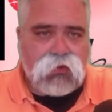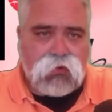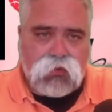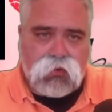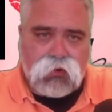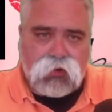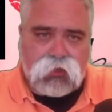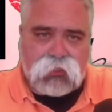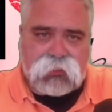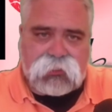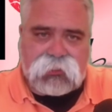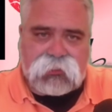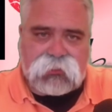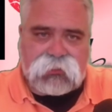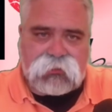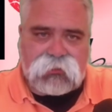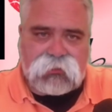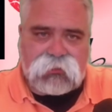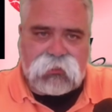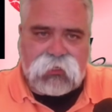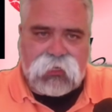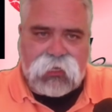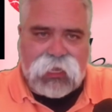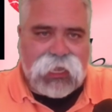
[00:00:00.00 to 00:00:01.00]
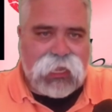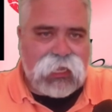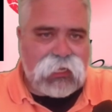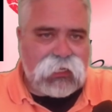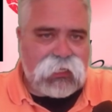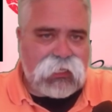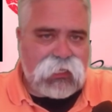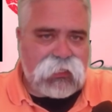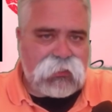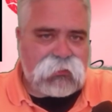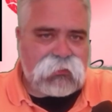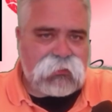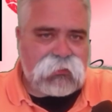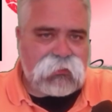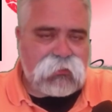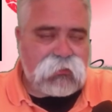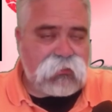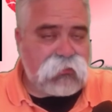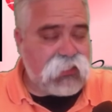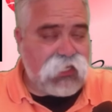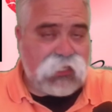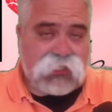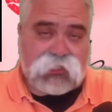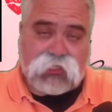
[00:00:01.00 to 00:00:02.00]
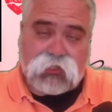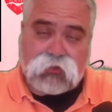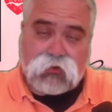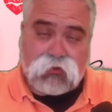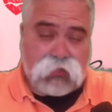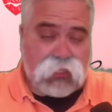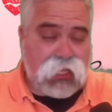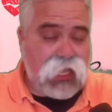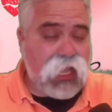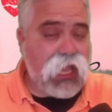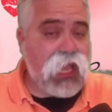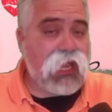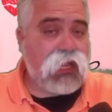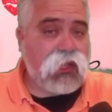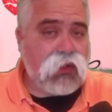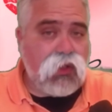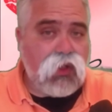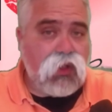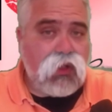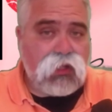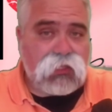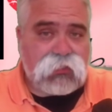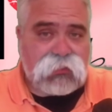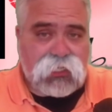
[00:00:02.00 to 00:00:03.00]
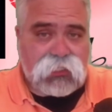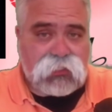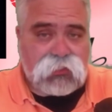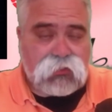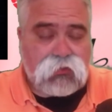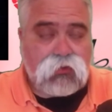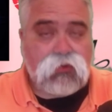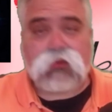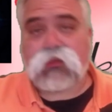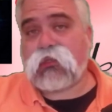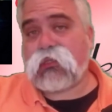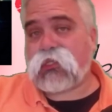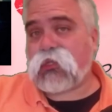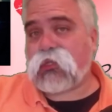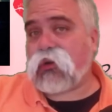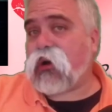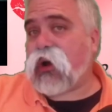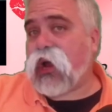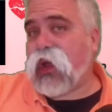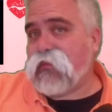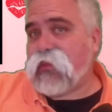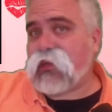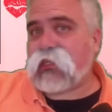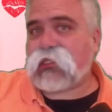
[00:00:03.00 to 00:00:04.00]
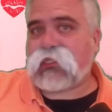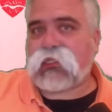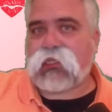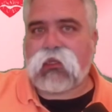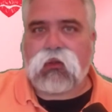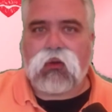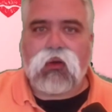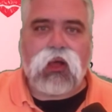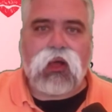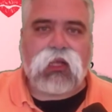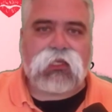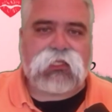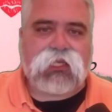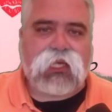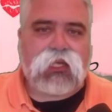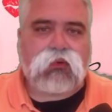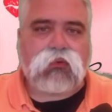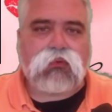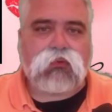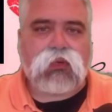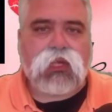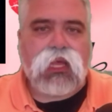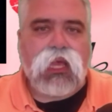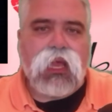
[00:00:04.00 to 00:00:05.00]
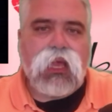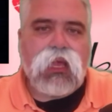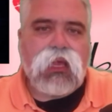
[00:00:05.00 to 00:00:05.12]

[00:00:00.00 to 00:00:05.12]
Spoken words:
Orcs, aliens, tentacled and non-tentacled. Sorry, I missed the non-tentacled.